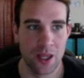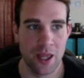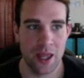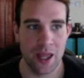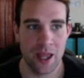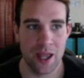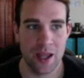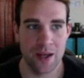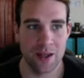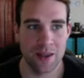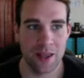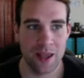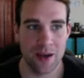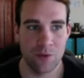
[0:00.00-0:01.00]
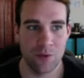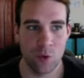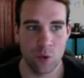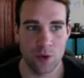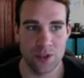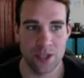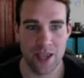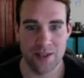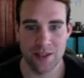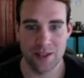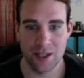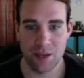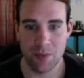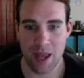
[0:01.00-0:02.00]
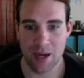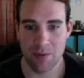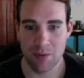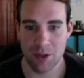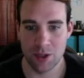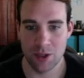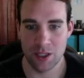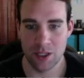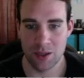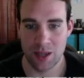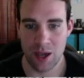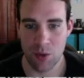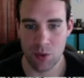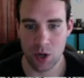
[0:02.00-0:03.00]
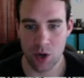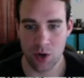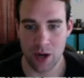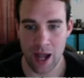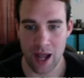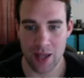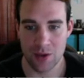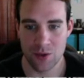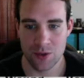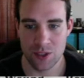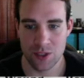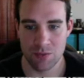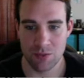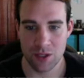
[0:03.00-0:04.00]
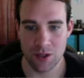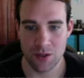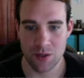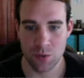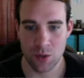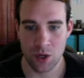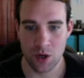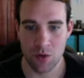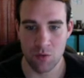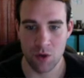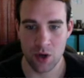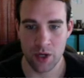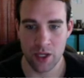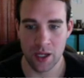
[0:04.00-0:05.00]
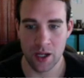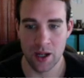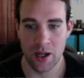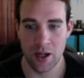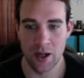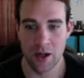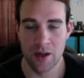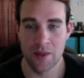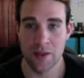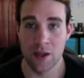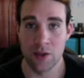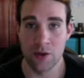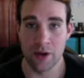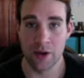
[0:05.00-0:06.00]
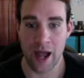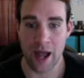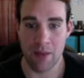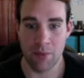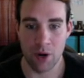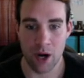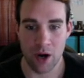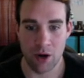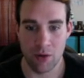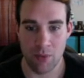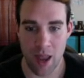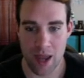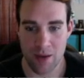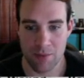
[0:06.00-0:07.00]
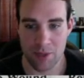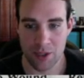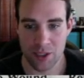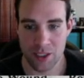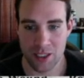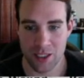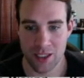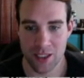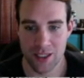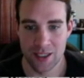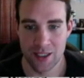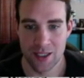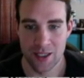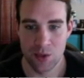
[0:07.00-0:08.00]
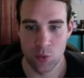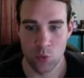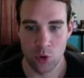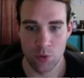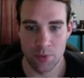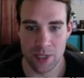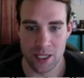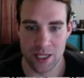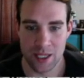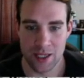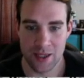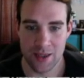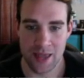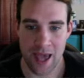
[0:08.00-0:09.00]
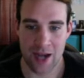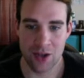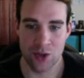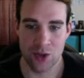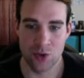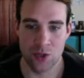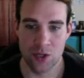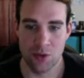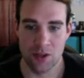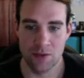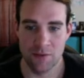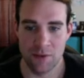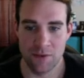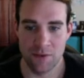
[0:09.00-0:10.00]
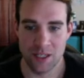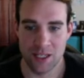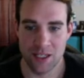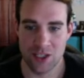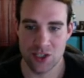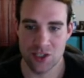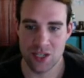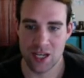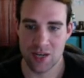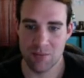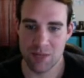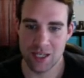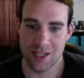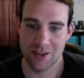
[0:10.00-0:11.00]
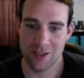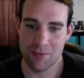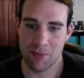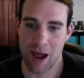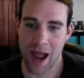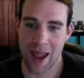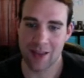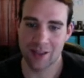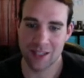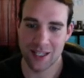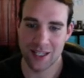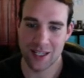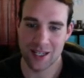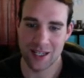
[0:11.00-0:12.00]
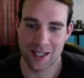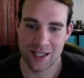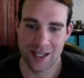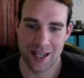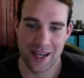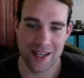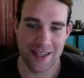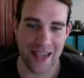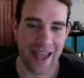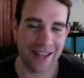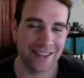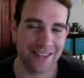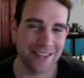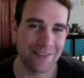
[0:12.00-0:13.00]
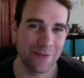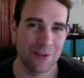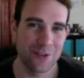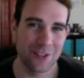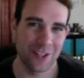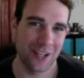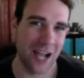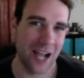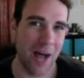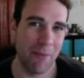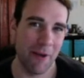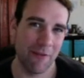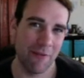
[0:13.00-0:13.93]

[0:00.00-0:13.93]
And then, of course, he has a command ability that we are not using because we are running the other guy, but our command ability would be that a unit within 15 inches can immediately pile in and attack as if it is their combat